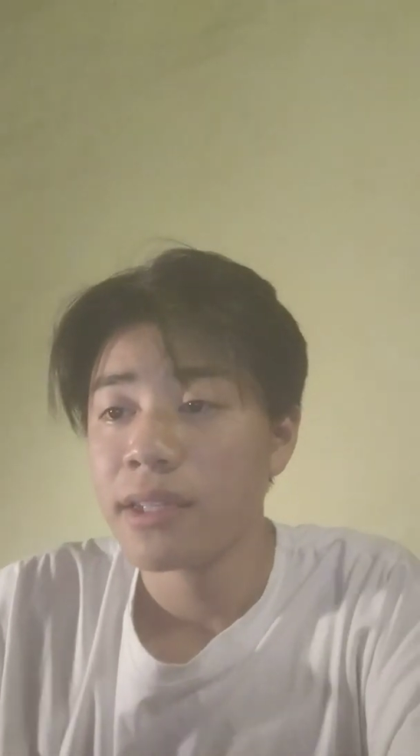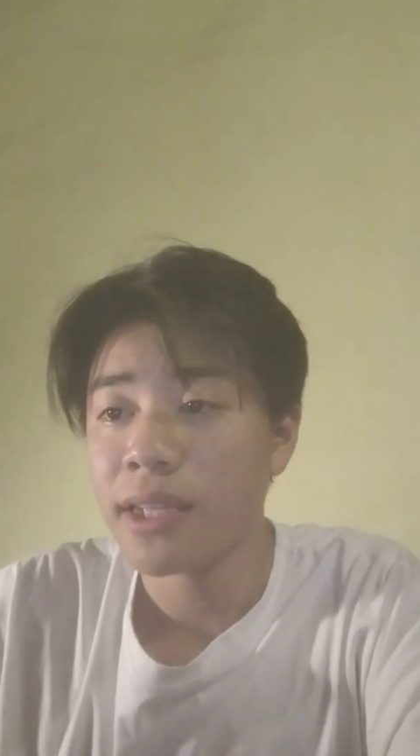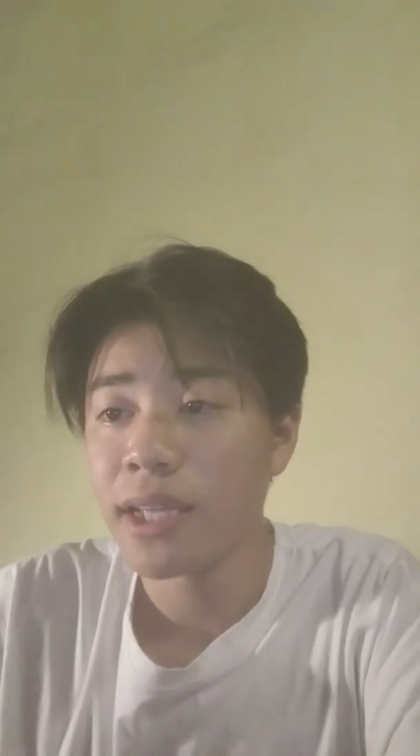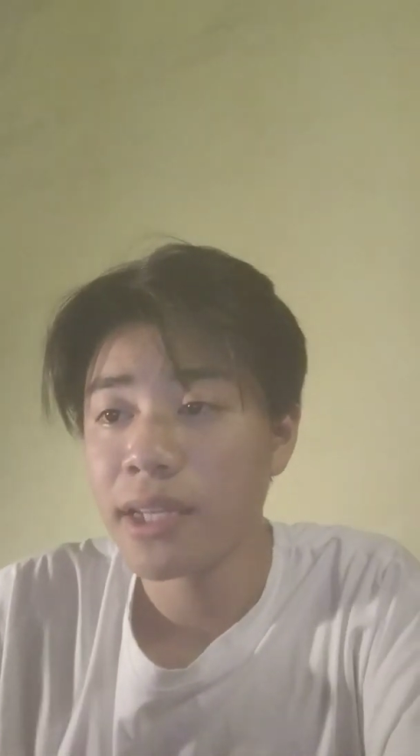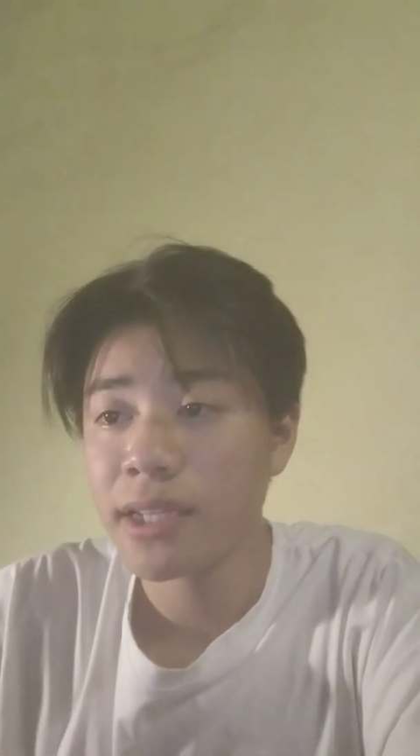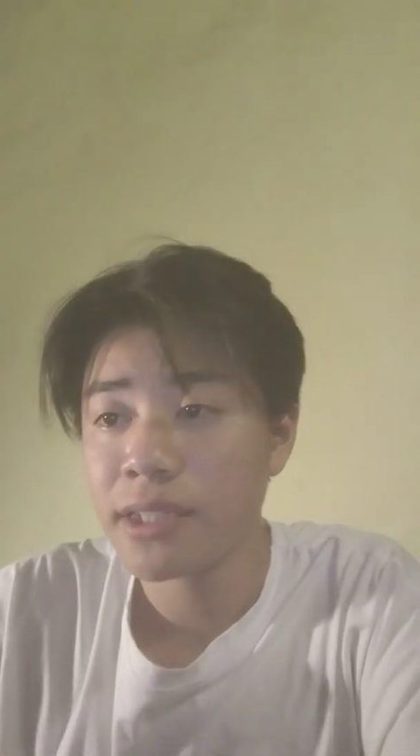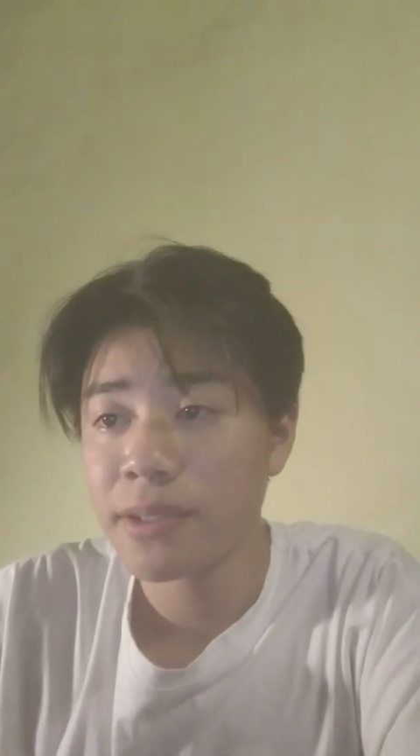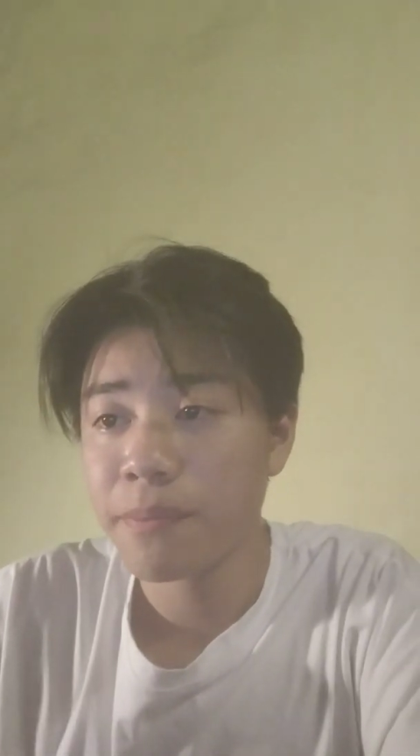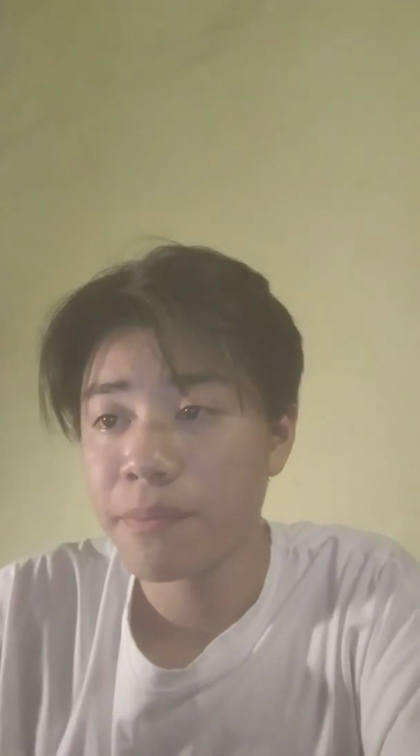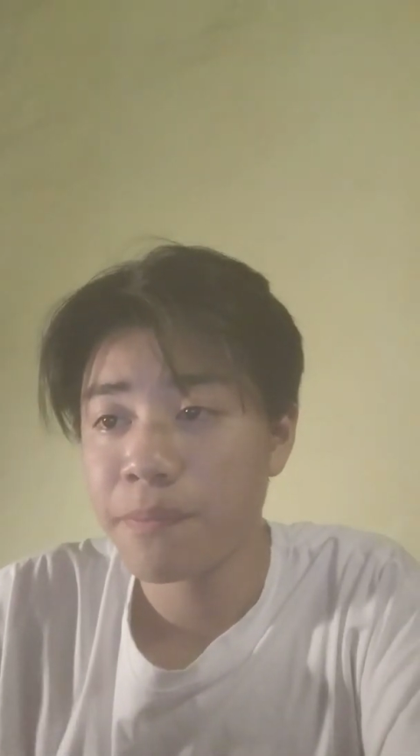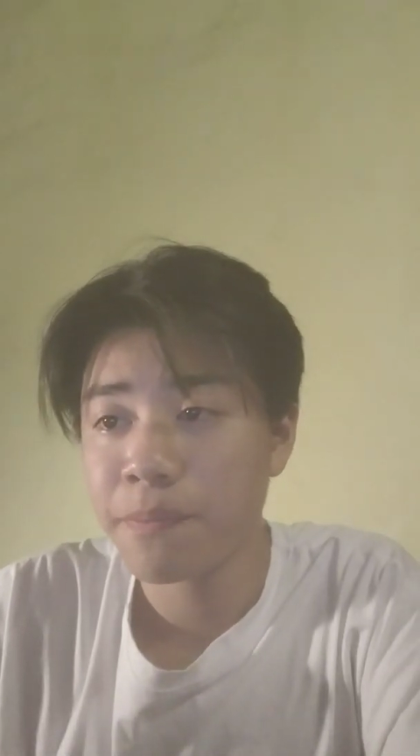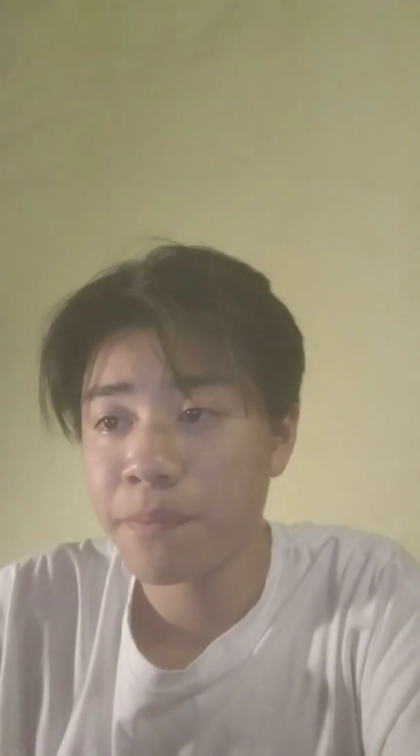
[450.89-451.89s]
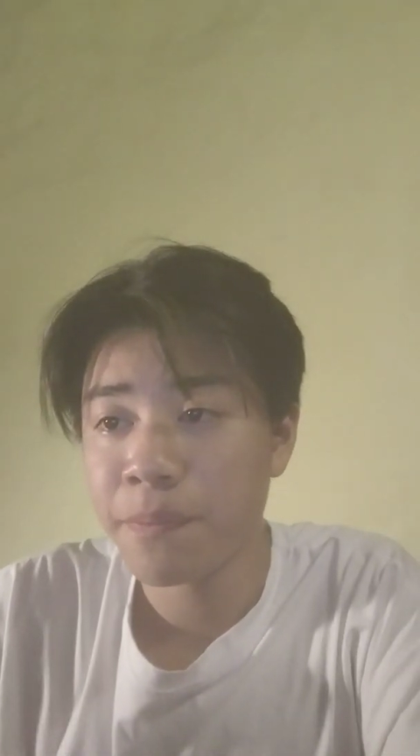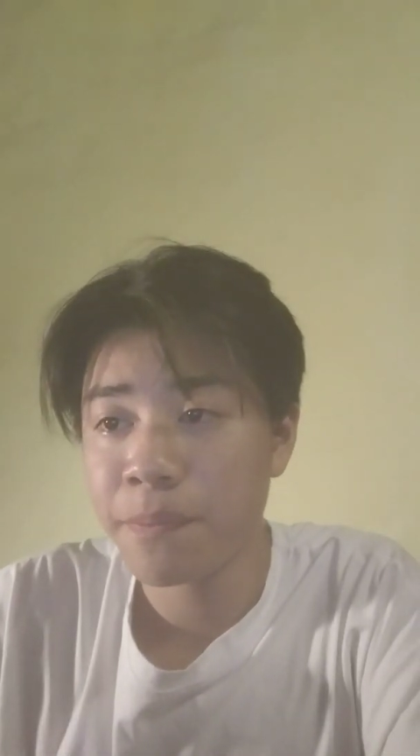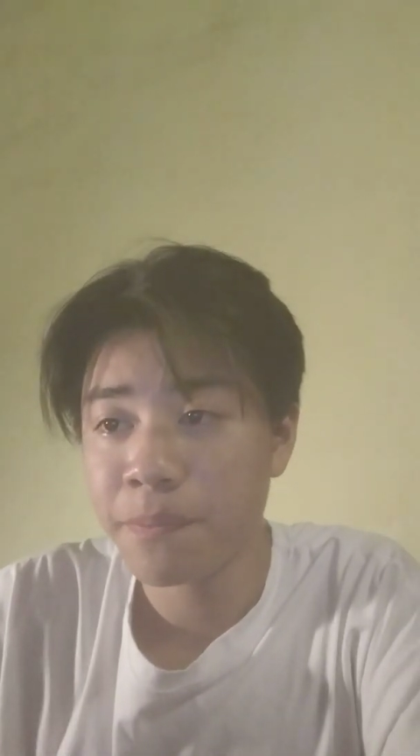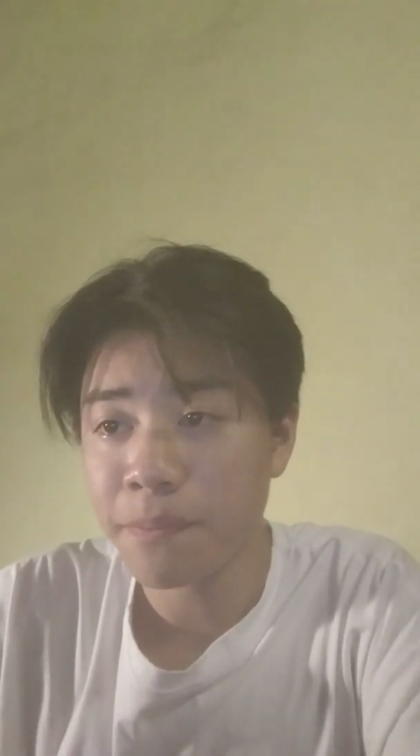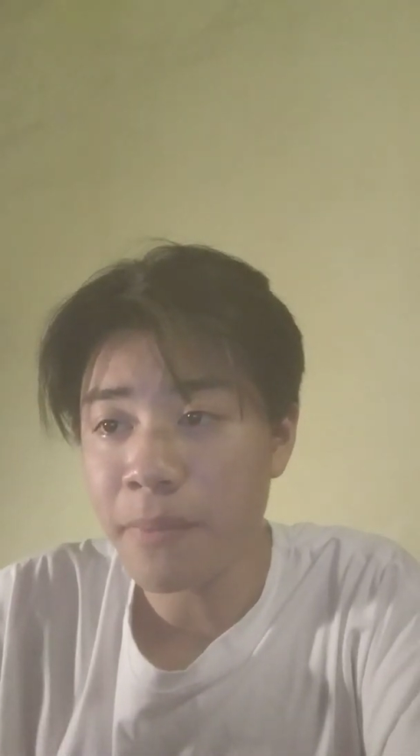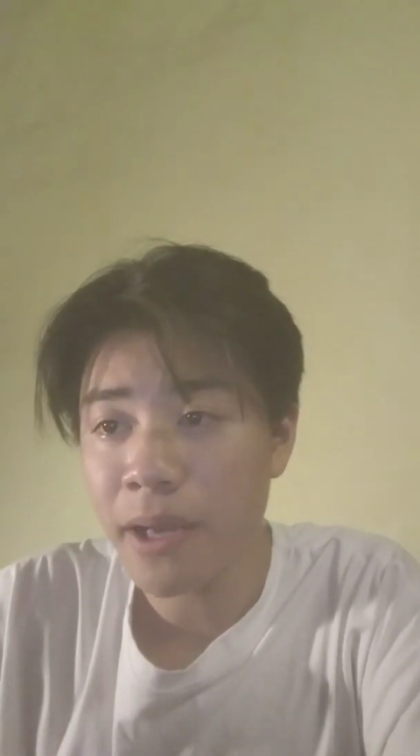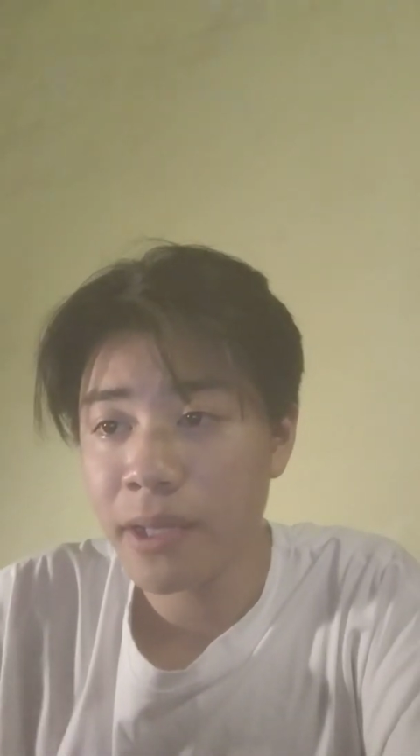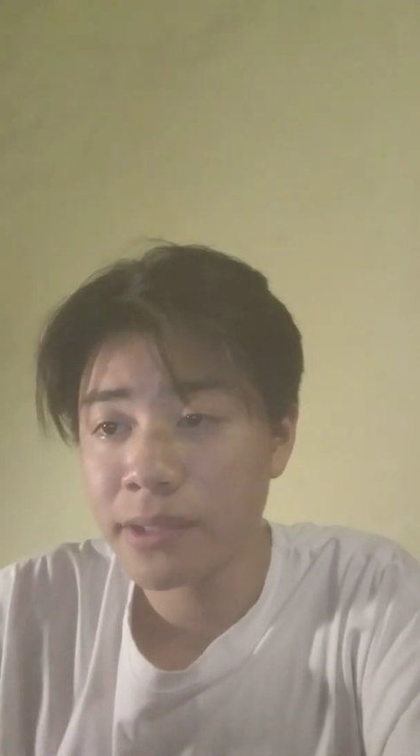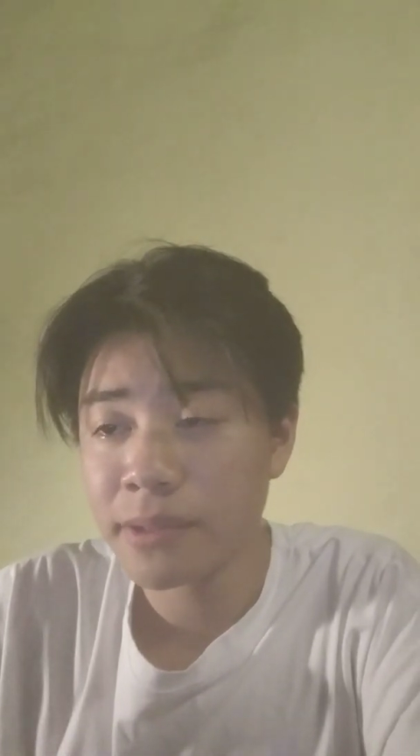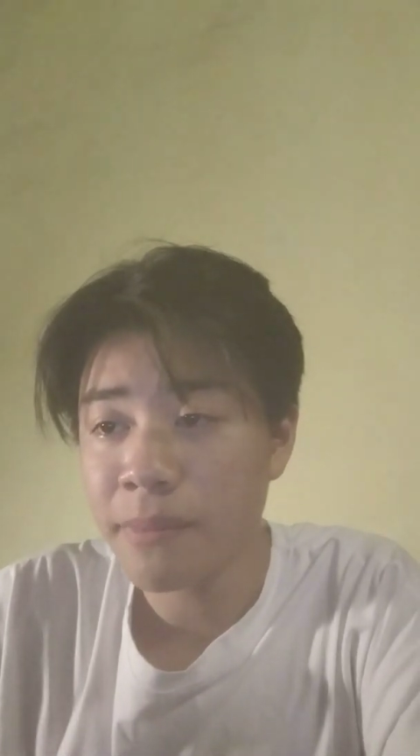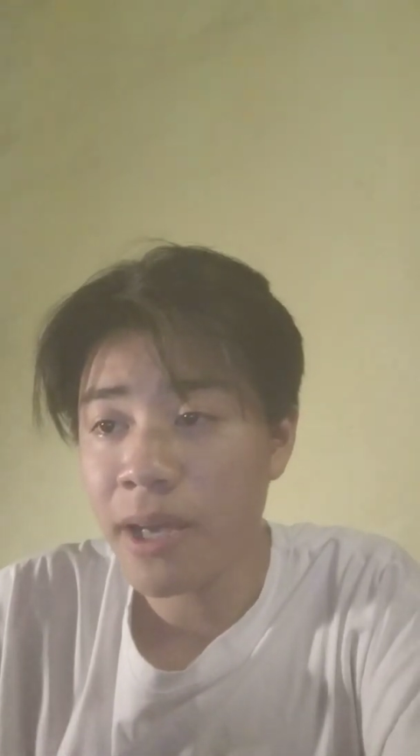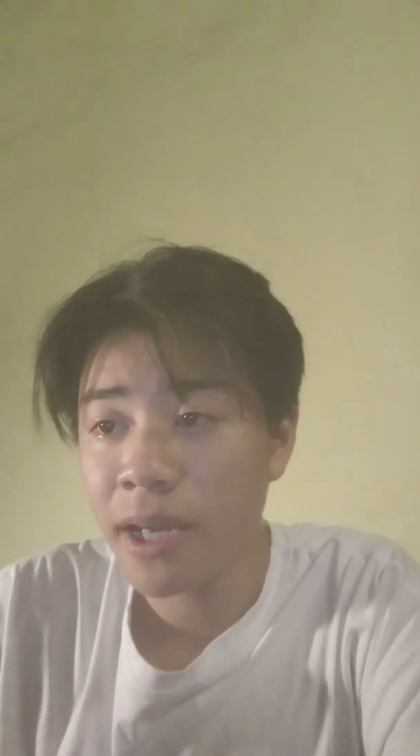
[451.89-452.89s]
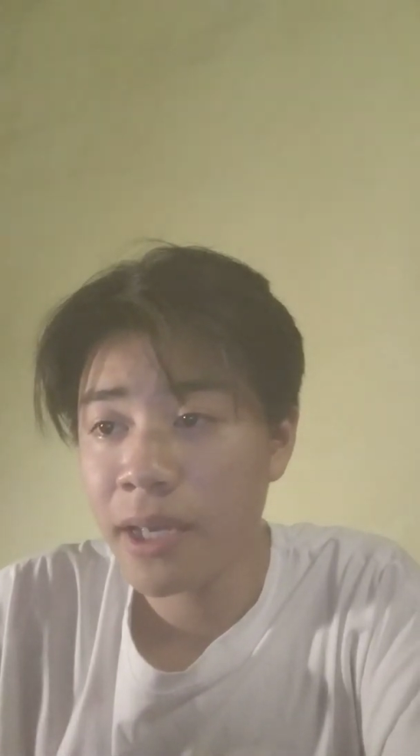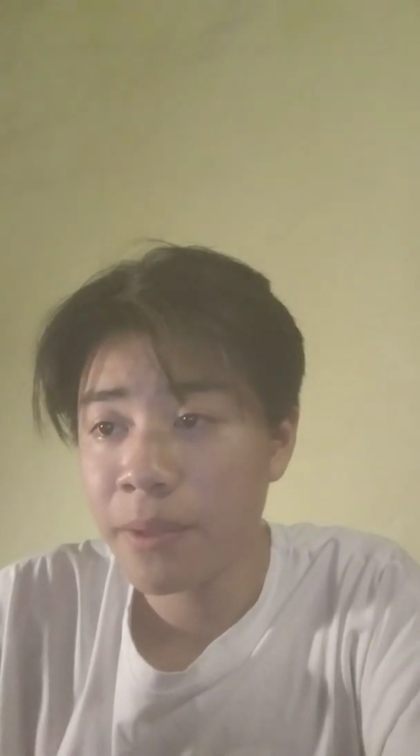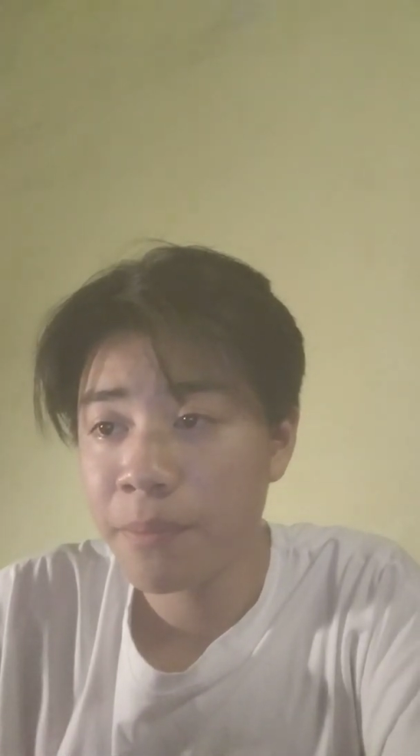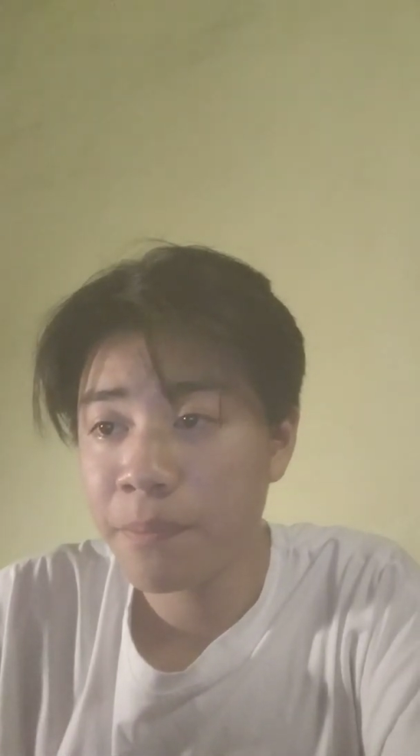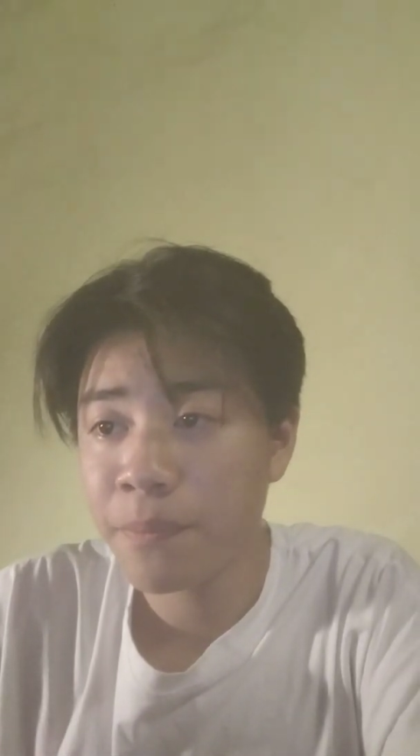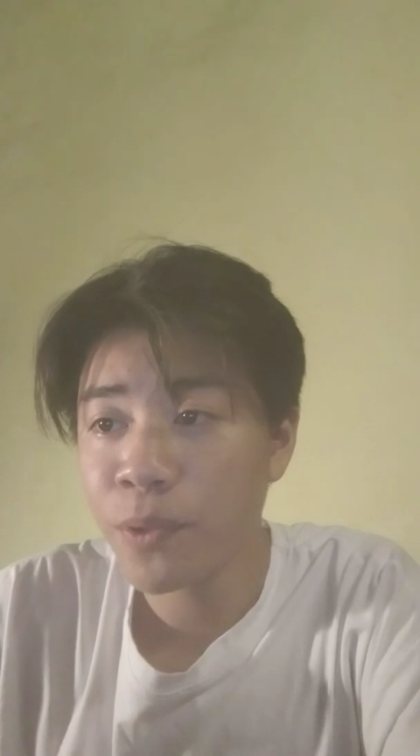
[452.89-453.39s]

That is, by